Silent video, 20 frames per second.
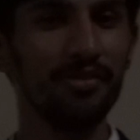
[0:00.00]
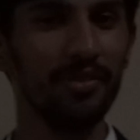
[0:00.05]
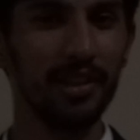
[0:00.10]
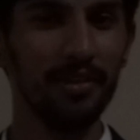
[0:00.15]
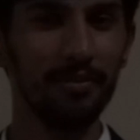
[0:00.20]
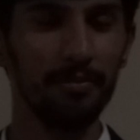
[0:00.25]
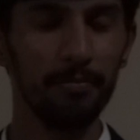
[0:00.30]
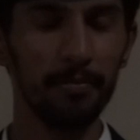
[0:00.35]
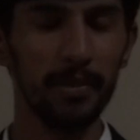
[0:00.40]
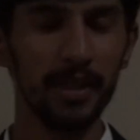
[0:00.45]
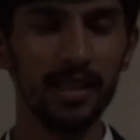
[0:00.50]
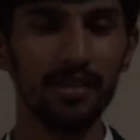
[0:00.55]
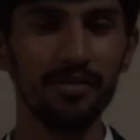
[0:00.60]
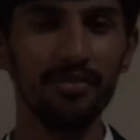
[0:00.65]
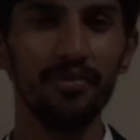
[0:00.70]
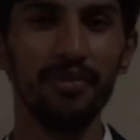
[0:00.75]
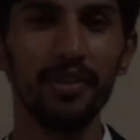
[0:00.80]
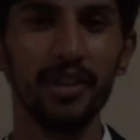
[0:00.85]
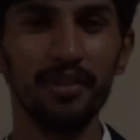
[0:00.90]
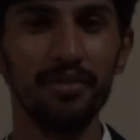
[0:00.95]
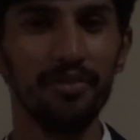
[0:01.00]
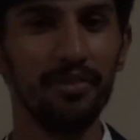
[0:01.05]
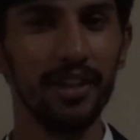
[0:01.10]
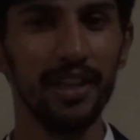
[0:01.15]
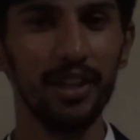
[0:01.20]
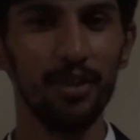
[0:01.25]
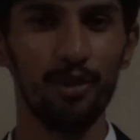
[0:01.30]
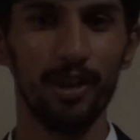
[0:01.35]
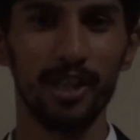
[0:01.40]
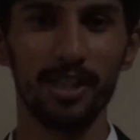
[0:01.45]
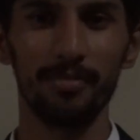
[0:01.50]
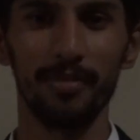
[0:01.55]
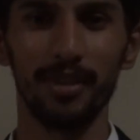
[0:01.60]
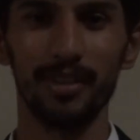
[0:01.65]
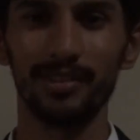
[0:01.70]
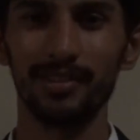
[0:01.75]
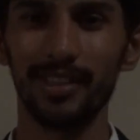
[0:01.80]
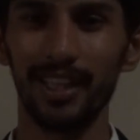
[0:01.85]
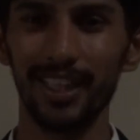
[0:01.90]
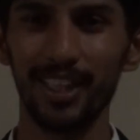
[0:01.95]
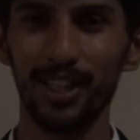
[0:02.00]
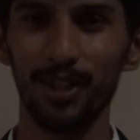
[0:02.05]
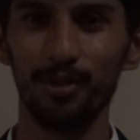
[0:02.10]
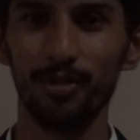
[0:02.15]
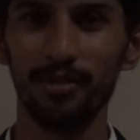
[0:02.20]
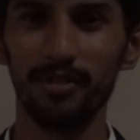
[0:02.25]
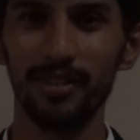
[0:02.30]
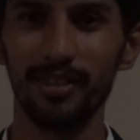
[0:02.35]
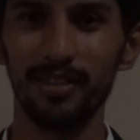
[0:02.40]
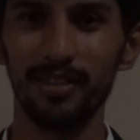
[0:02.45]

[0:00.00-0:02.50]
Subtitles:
feel free to ask me. Thank you.